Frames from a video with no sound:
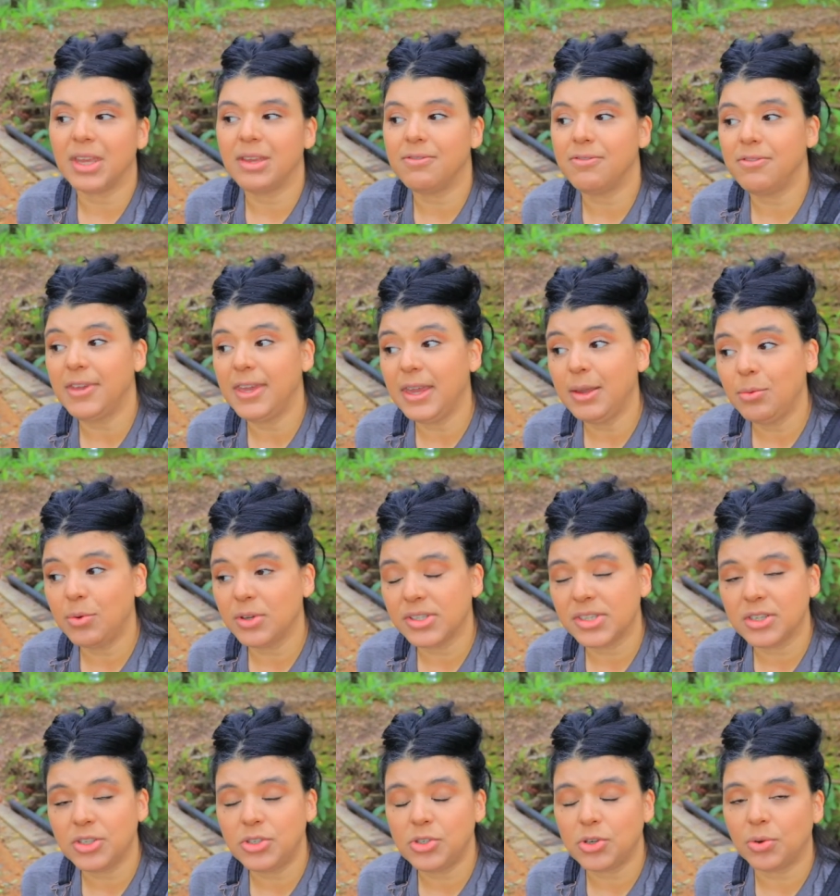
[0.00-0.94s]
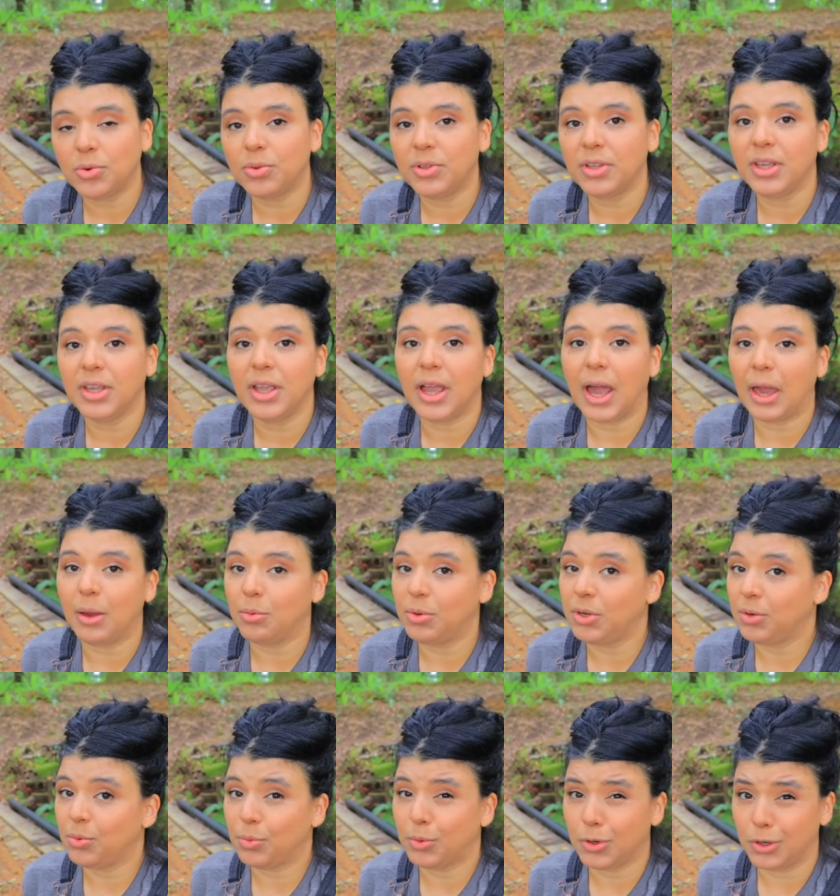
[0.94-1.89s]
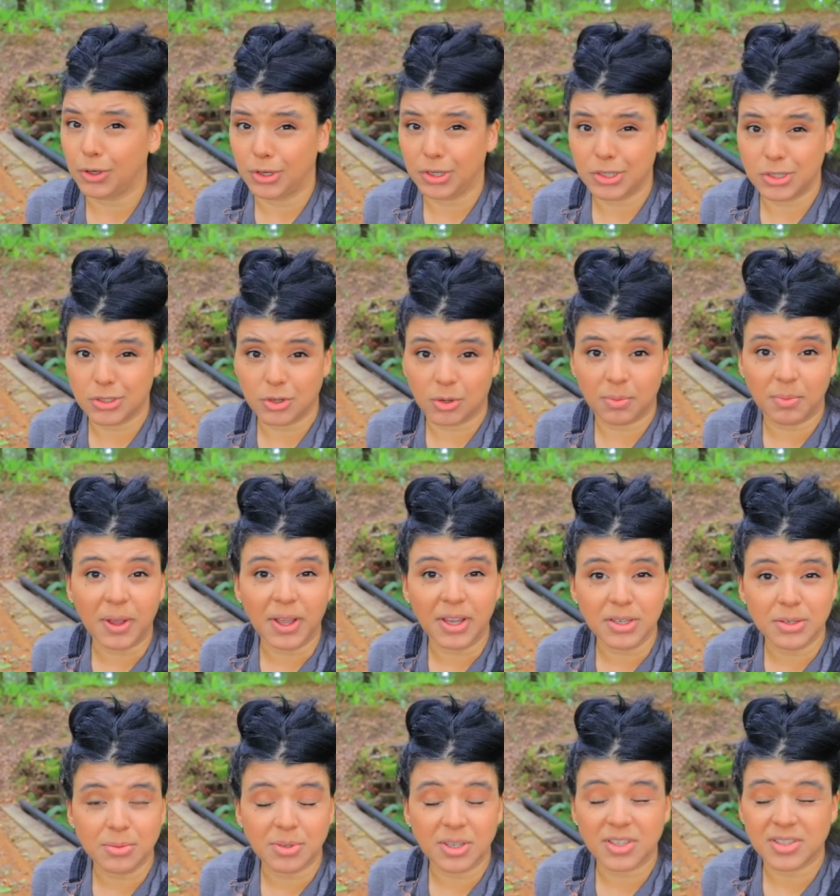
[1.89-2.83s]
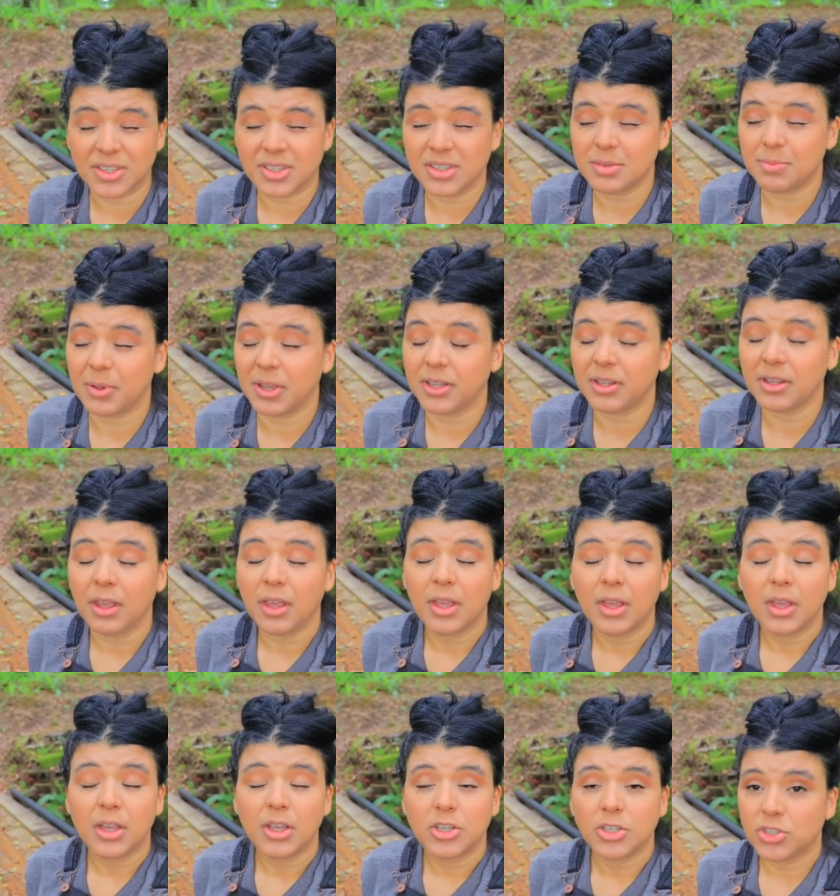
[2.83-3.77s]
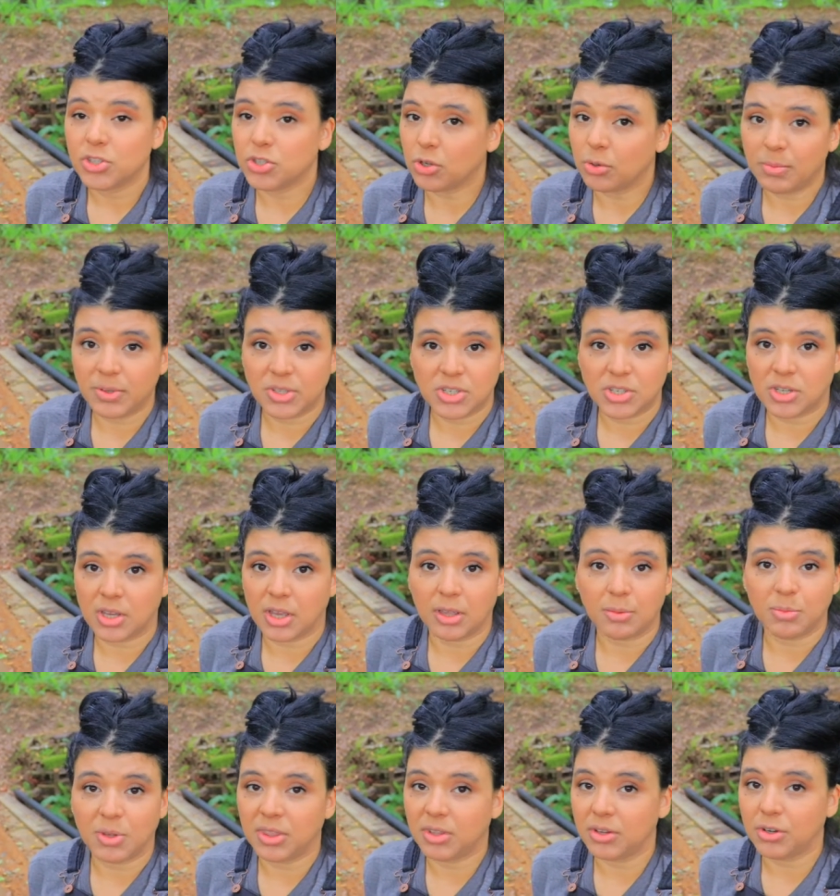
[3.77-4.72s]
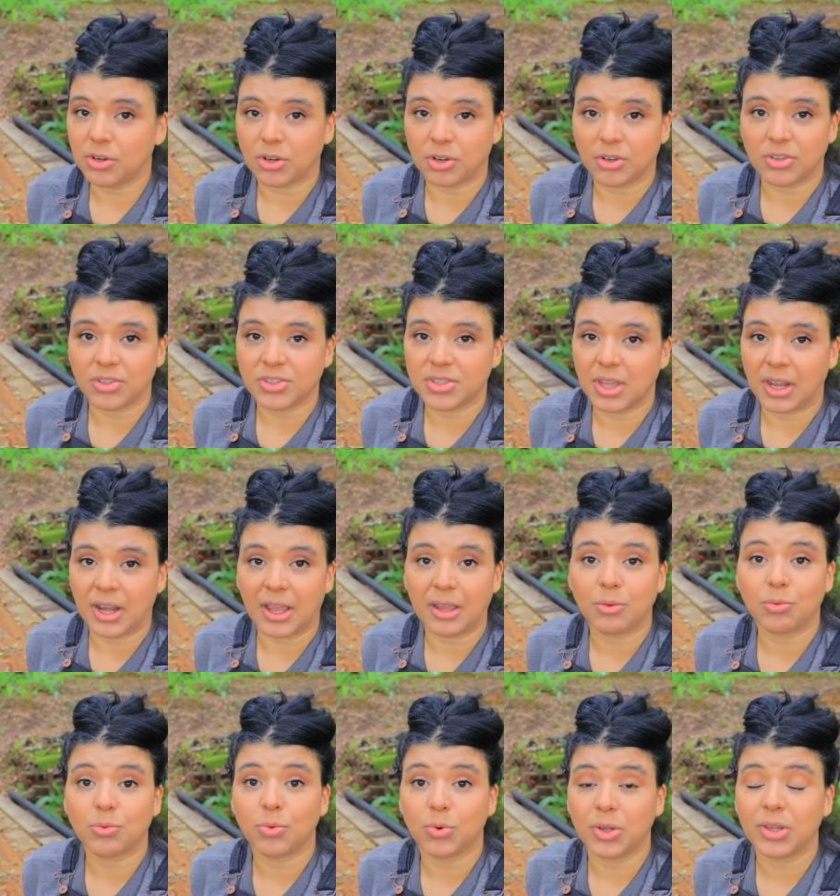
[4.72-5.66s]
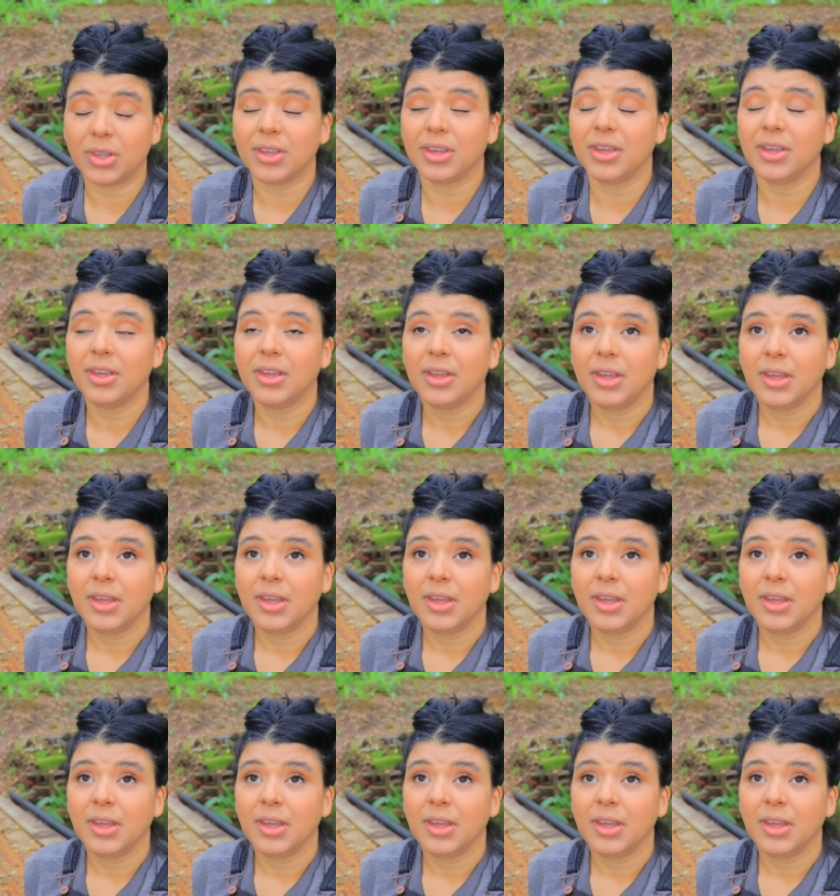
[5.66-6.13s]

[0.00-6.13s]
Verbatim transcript: If he was a doeling, I wouldn't worry so much because I spend so much time with the girls that I really